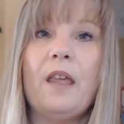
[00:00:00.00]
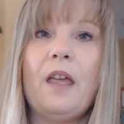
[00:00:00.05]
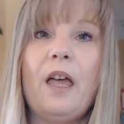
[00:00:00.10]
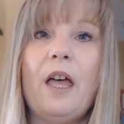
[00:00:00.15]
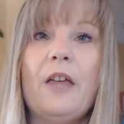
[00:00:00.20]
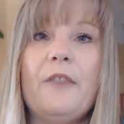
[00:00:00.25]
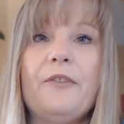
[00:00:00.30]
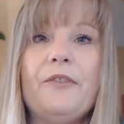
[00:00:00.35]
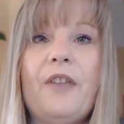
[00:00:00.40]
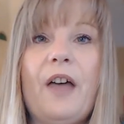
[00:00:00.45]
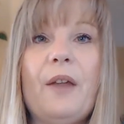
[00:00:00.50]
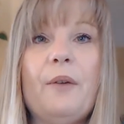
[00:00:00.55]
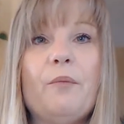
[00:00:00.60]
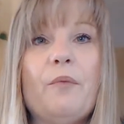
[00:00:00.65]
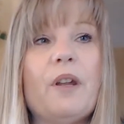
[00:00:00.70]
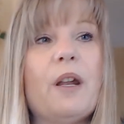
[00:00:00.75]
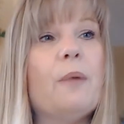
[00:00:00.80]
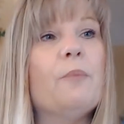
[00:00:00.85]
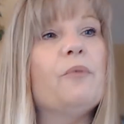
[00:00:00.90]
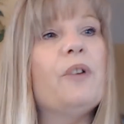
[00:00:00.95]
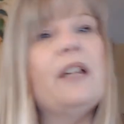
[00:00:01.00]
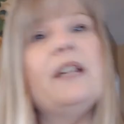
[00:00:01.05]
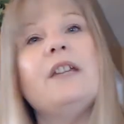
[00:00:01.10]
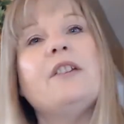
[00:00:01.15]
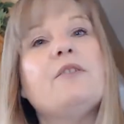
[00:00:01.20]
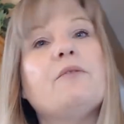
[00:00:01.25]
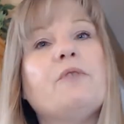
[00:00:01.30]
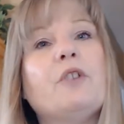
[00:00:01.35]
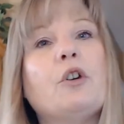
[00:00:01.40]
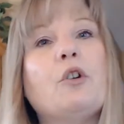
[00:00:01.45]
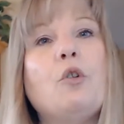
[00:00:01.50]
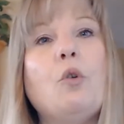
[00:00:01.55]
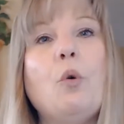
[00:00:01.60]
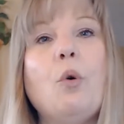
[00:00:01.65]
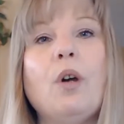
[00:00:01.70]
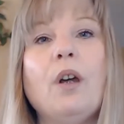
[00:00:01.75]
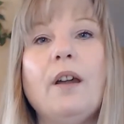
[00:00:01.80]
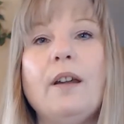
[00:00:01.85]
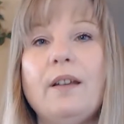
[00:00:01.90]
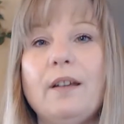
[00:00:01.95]
And then when I'm ready to
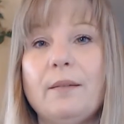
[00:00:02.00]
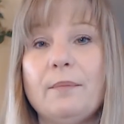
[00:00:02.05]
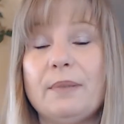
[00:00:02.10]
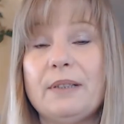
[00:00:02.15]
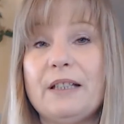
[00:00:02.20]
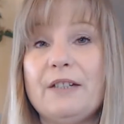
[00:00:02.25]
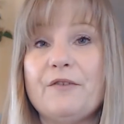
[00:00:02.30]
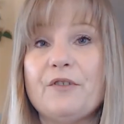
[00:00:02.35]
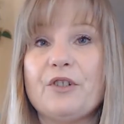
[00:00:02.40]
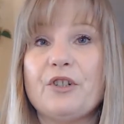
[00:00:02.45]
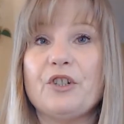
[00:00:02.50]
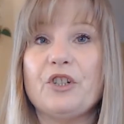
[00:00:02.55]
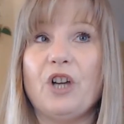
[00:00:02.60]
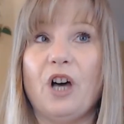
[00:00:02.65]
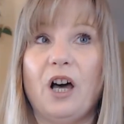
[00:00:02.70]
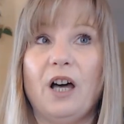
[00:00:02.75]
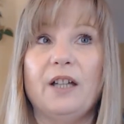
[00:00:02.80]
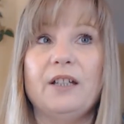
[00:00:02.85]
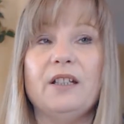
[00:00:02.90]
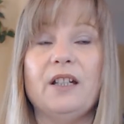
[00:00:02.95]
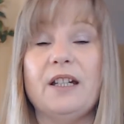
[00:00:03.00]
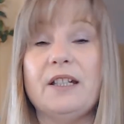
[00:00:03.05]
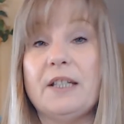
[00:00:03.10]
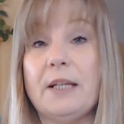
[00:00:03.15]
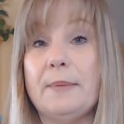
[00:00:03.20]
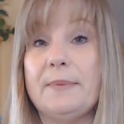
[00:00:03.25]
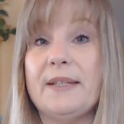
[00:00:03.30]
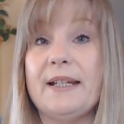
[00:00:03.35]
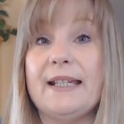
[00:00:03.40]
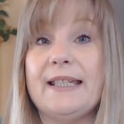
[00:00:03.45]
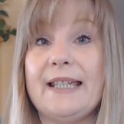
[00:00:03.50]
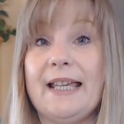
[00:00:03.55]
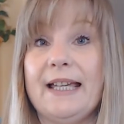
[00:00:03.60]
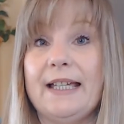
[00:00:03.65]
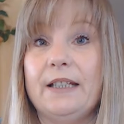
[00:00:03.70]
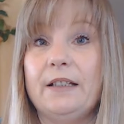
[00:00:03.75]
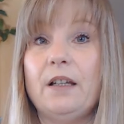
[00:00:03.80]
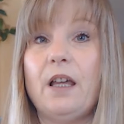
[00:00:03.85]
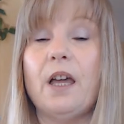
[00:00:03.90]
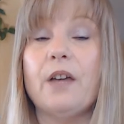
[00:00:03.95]
record, believe it or not, 9 times out of
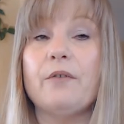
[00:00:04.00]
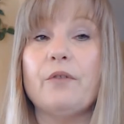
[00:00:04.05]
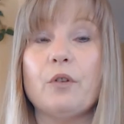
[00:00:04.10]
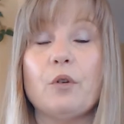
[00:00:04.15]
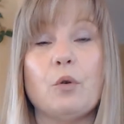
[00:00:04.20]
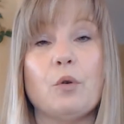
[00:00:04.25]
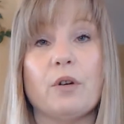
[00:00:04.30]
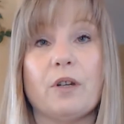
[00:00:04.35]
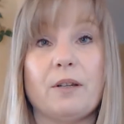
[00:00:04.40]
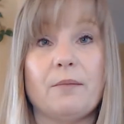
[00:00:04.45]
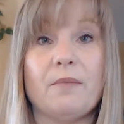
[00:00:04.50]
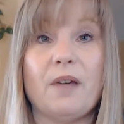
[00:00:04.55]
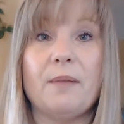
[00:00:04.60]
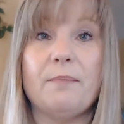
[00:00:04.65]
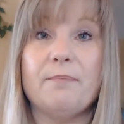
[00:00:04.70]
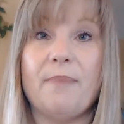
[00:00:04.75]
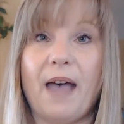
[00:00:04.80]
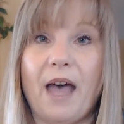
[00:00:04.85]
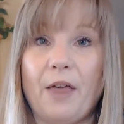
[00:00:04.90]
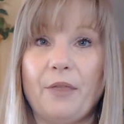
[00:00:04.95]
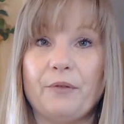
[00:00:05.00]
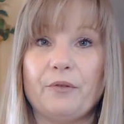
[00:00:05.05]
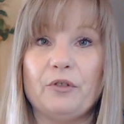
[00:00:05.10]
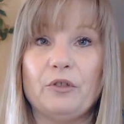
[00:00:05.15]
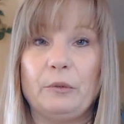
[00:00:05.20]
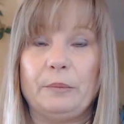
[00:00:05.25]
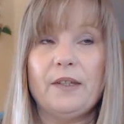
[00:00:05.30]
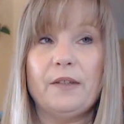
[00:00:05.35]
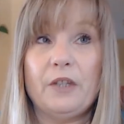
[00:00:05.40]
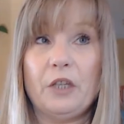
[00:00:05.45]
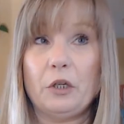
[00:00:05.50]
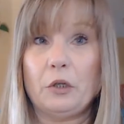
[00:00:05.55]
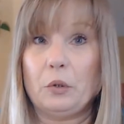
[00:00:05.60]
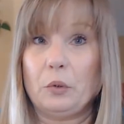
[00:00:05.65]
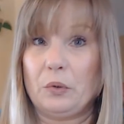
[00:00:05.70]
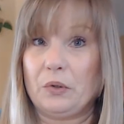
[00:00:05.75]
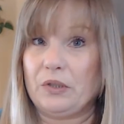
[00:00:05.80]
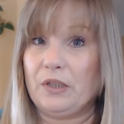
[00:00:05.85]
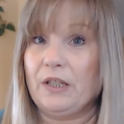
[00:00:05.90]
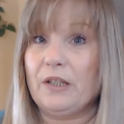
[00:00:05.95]
10, I record in my bathroom. The
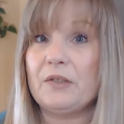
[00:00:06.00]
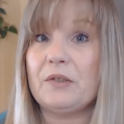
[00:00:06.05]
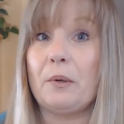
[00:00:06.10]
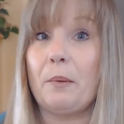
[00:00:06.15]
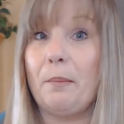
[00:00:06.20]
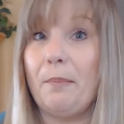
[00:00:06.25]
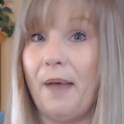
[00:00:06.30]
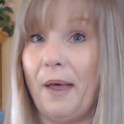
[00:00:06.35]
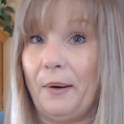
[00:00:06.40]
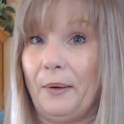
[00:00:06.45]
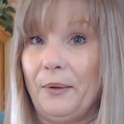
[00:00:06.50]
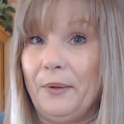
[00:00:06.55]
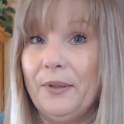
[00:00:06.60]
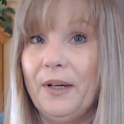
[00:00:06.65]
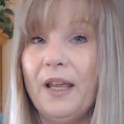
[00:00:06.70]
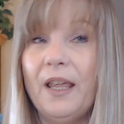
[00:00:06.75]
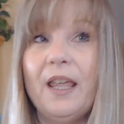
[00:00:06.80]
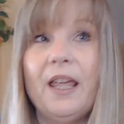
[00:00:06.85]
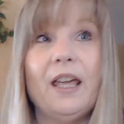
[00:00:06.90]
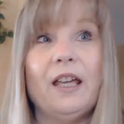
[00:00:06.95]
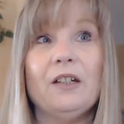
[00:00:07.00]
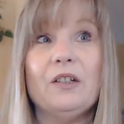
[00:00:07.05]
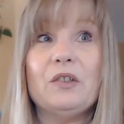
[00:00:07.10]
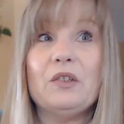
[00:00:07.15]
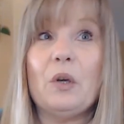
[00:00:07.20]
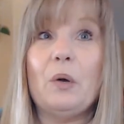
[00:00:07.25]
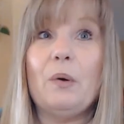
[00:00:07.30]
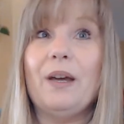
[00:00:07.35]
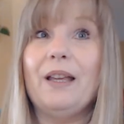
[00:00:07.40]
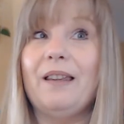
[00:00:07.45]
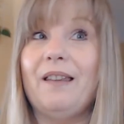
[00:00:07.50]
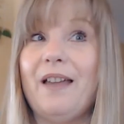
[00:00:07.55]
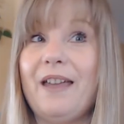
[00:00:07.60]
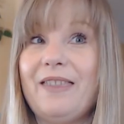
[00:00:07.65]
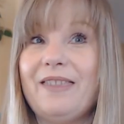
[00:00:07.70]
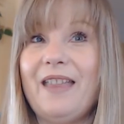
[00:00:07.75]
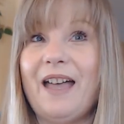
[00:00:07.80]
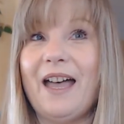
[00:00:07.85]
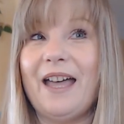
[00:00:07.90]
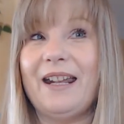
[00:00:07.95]
acoustics are better, and so I
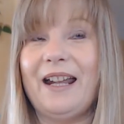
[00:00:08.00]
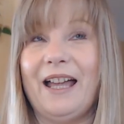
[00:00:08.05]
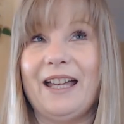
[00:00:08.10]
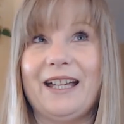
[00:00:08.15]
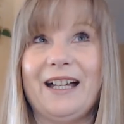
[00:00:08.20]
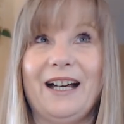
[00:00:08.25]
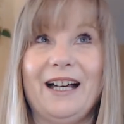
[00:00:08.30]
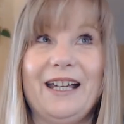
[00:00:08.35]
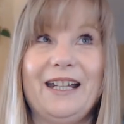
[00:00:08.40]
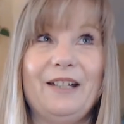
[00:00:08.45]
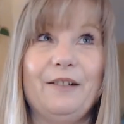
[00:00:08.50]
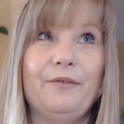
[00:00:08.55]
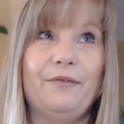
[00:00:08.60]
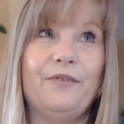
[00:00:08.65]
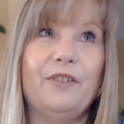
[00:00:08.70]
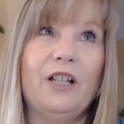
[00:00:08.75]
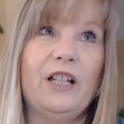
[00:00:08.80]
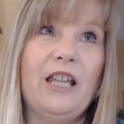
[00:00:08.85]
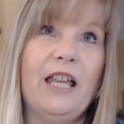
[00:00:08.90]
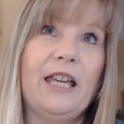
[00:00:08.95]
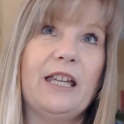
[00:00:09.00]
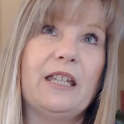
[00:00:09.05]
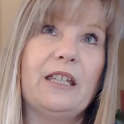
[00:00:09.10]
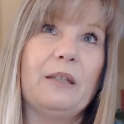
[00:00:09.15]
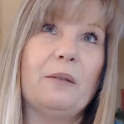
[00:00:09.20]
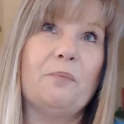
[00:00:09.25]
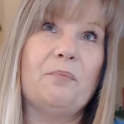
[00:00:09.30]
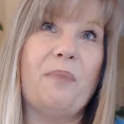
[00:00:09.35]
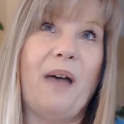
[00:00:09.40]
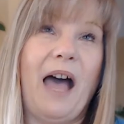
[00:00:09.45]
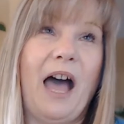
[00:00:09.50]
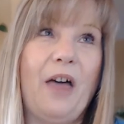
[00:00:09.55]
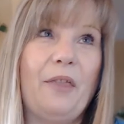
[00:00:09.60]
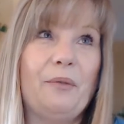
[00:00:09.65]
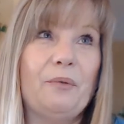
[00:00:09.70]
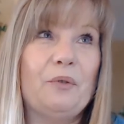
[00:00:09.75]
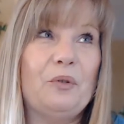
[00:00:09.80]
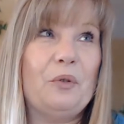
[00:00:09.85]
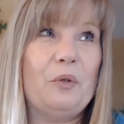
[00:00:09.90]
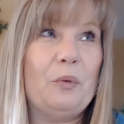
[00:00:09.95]
like that. I kind of feel like in the
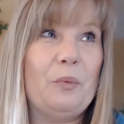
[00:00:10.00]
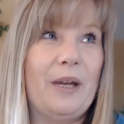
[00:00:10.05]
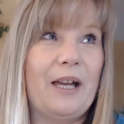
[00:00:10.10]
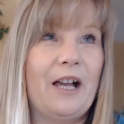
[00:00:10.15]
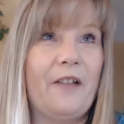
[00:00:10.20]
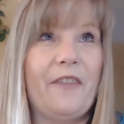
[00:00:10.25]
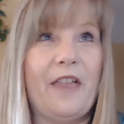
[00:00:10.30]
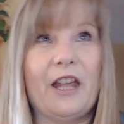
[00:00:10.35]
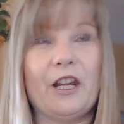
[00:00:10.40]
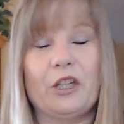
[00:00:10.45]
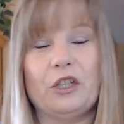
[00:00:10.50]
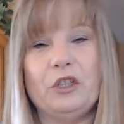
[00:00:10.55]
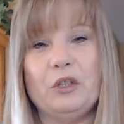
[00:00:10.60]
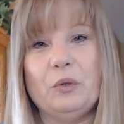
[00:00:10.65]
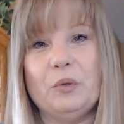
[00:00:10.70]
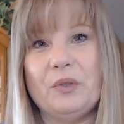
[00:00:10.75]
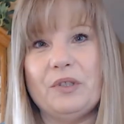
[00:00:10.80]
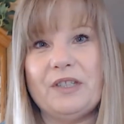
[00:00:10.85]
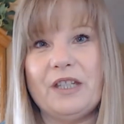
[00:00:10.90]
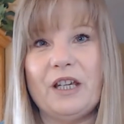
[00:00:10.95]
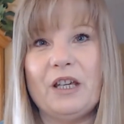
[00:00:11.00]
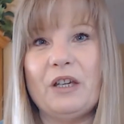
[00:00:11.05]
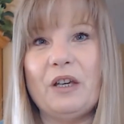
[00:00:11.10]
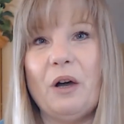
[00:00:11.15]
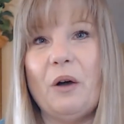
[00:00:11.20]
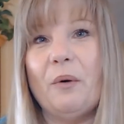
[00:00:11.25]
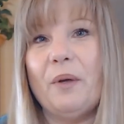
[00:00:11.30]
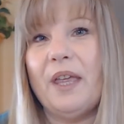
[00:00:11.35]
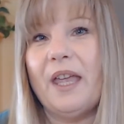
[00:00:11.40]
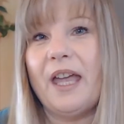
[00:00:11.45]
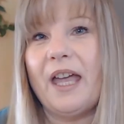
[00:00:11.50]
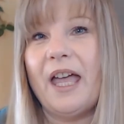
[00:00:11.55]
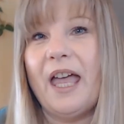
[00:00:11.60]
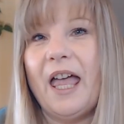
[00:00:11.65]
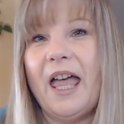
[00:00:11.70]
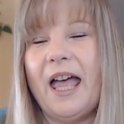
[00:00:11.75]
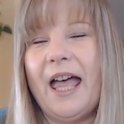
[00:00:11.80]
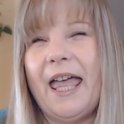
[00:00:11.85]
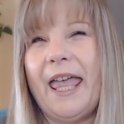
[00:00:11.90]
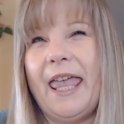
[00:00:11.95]
bathroom, I got that acoustic going,
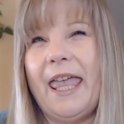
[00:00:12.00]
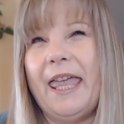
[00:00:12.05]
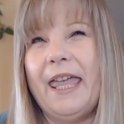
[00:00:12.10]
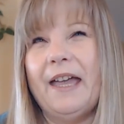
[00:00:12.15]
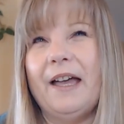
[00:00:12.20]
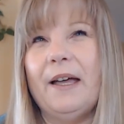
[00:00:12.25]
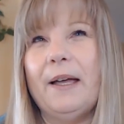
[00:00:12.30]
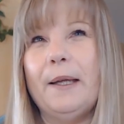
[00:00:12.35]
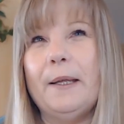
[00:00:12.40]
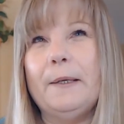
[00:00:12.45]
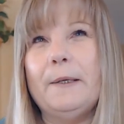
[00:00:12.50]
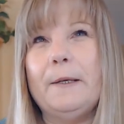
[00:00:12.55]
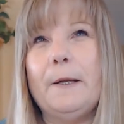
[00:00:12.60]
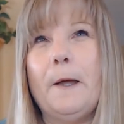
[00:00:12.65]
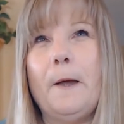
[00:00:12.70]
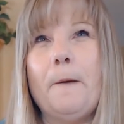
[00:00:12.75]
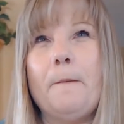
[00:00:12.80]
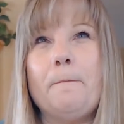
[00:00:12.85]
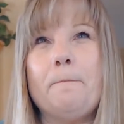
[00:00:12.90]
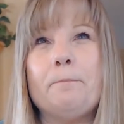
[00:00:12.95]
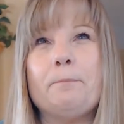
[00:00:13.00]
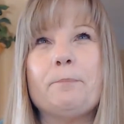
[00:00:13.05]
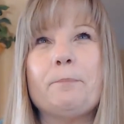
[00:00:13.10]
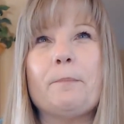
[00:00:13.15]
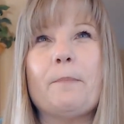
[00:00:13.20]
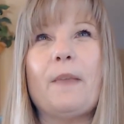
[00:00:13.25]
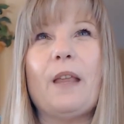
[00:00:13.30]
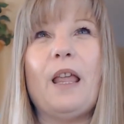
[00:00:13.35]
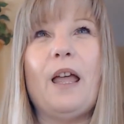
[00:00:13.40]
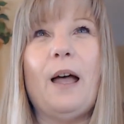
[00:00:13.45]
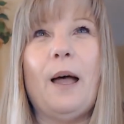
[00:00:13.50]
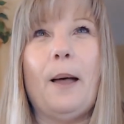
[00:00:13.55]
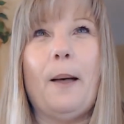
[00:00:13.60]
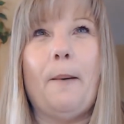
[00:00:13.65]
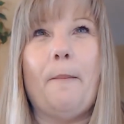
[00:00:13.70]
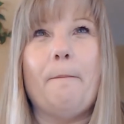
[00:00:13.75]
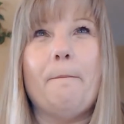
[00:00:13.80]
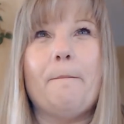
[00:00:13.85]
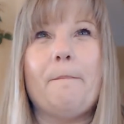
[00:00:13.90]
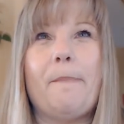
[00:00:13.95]
and
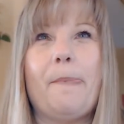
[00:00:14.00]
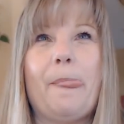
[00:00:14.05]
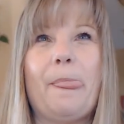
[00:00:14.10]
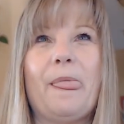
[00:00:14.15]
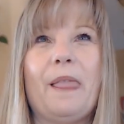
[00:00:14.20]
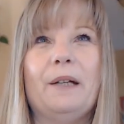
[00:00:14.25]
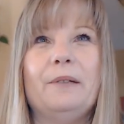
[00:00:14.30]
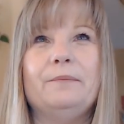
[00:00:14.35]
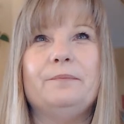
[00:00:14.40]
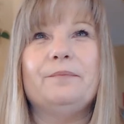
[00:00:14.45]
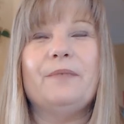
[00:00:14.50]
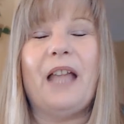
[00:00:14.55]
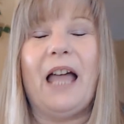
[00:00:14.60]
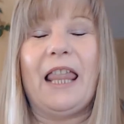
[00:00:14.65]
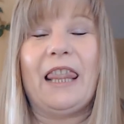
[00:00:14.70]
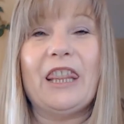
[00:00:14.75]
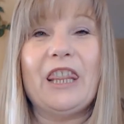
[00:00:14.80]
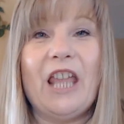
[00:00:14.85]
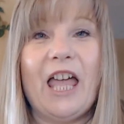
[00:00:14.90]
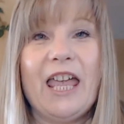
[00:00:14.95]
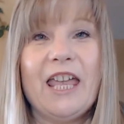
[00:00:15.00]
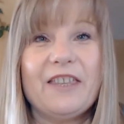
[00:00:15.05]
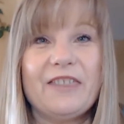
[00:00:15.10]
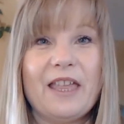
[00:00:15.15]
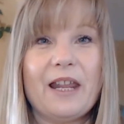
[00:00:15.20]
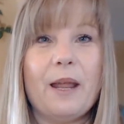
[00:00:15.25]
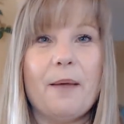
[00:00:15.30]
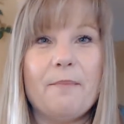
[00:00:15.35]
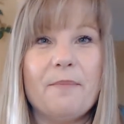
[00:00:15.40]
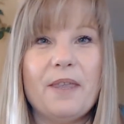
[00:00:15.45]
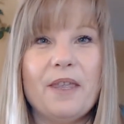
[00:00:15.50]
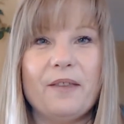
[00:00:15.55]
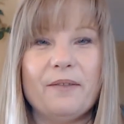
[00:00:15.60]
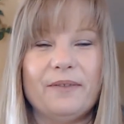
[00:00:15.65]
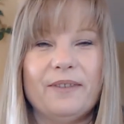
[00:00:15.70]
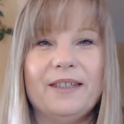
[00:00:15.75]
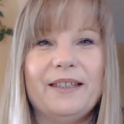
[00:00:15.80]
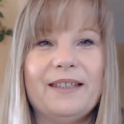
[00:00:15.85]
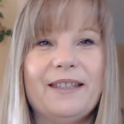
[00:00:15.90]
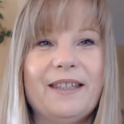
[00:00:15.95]
I like that
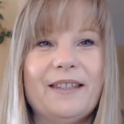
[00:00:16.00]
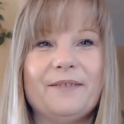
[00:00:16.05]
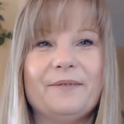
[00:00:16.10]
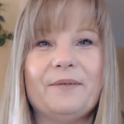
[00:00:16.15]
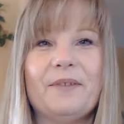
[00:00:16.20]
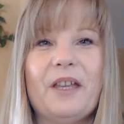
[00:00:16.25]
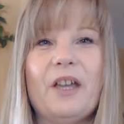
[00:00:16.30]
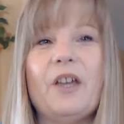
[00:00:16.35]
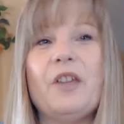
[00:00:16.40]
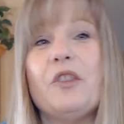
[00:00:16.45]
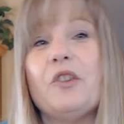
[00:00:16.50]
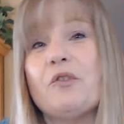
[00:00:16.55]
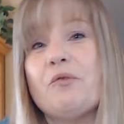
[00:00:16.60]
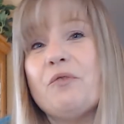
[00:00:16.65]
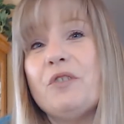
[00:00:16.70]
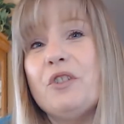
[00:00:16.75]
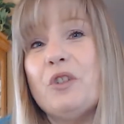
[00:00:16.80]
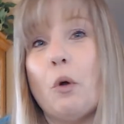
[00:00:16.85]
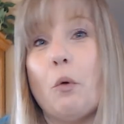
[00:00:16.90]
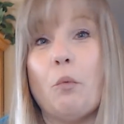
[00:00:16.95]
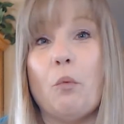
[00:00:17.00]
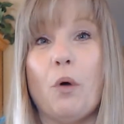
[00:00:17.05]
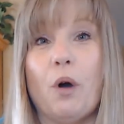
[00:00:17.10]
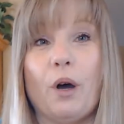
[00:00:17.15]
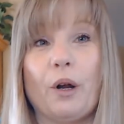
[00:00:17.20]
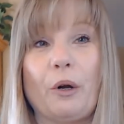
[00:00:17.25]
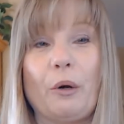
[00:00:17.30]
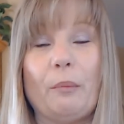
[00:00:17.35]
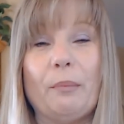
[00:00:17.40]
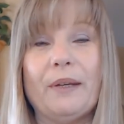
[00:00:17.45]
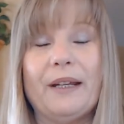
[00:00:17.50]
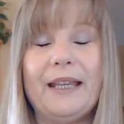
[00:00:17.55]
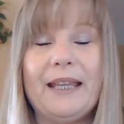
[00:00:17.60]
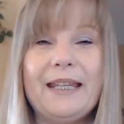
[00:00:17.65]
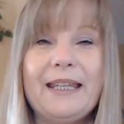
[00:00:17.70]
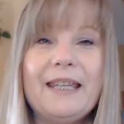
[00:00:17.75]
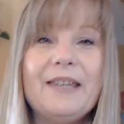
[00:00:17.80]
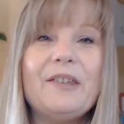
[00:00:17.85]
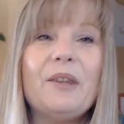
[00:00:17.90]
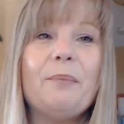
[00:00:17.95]
okay, there's really no water, but it
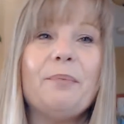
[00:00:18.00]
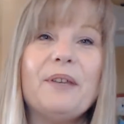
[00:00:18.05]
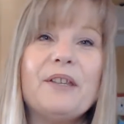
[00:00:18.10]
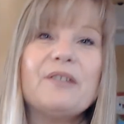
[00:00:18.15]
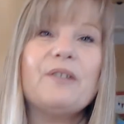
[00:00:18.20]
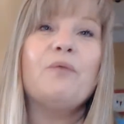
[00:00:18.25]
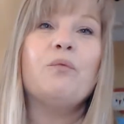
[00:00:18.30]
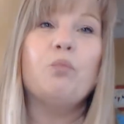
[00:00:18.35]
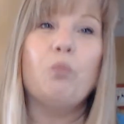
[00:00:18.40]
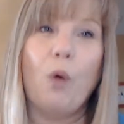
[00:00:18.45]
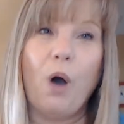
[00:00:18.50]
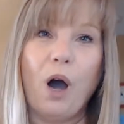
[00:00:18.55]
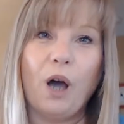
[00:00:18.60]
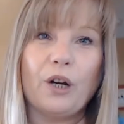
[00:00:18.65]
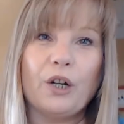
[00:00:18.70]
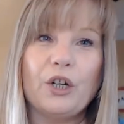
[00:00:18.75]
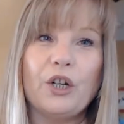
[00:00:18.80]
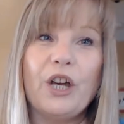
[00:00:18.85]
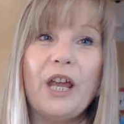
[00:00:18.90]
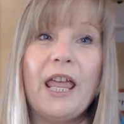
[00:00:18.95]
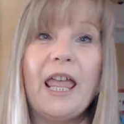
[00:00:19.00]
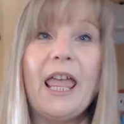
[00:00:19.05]
is a place of water,